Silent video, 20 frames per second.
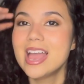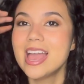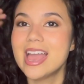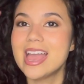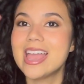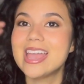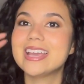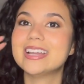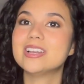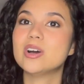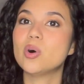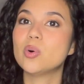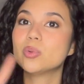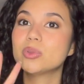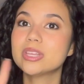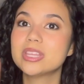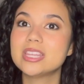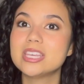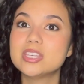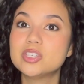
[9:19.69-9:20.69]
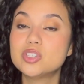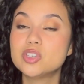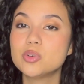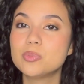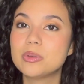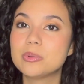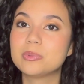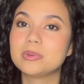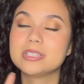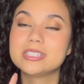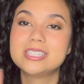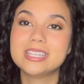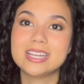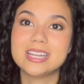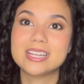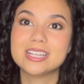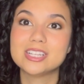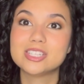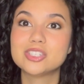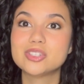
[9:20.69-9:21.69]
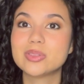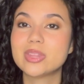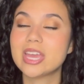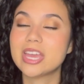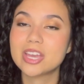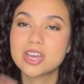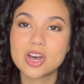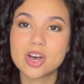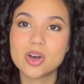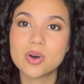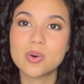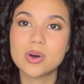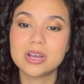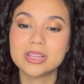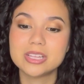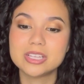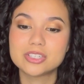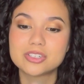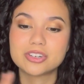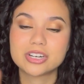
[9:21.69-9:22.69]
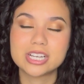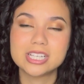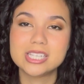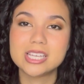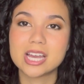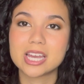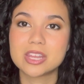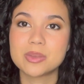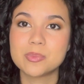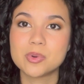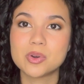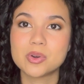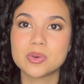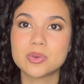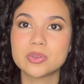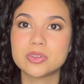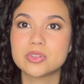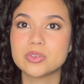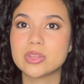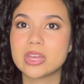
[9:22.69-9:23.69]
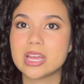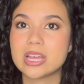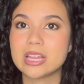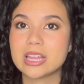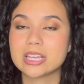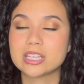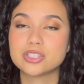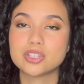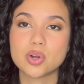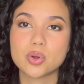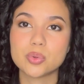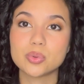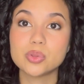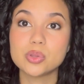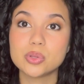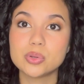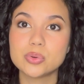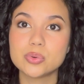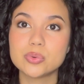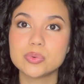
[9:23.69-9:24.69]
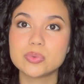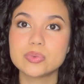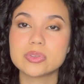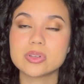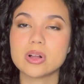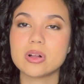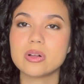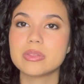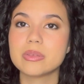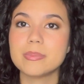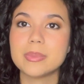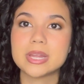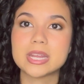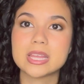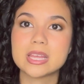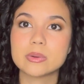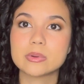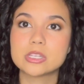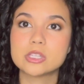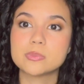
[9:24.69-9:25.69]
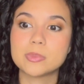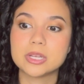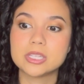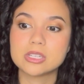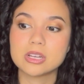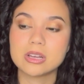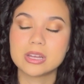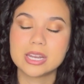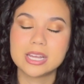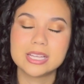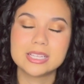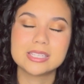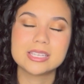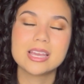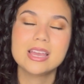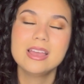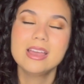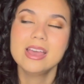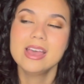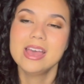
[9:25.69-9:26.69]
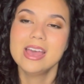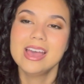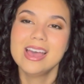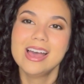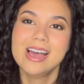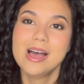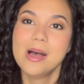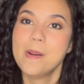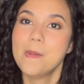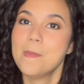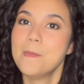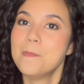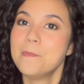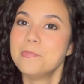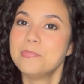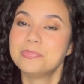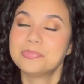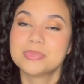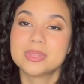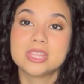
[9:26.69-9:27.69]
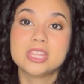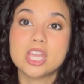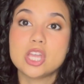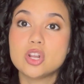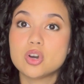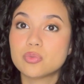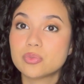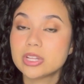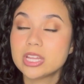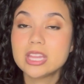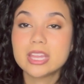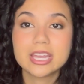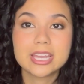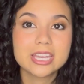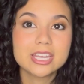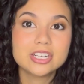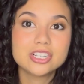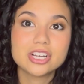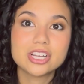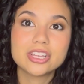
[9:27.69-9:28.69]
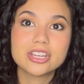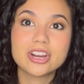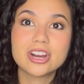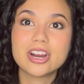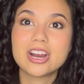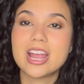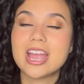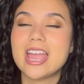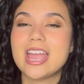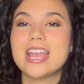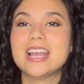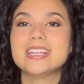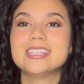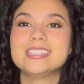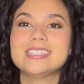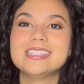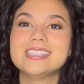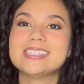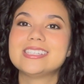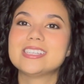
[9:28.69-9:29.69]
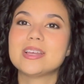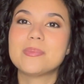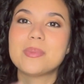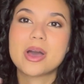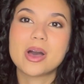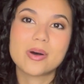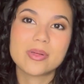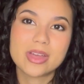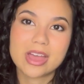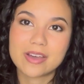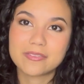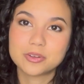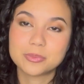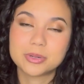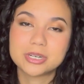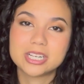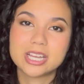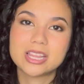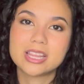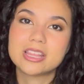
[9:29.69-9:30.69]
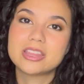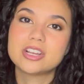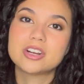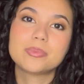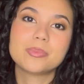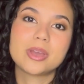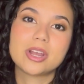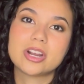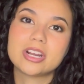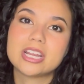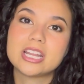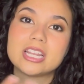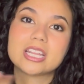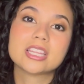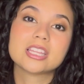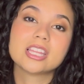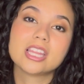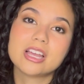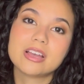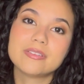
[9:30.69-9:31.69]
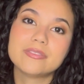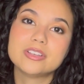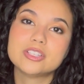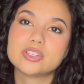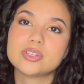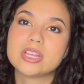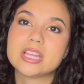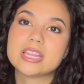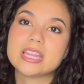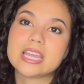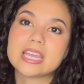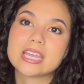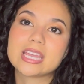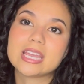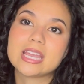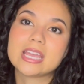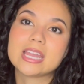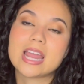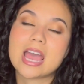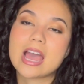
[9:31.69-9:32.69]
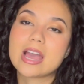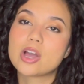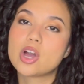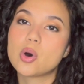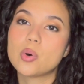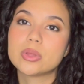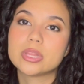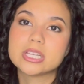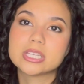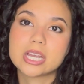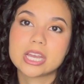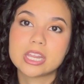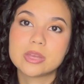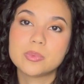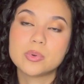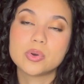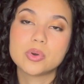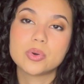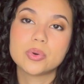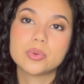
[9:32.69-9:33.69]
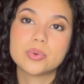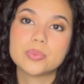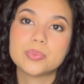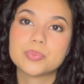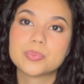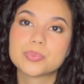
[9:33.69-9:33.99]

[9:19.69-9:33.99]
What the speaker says: And only these 2 people didn't. So they go on this crazy honeymoon so they like don't lose all the money that was spent on it. They don't really like each other, and somehow they have to pretend that they're married and in love so that they can go on this honeymoon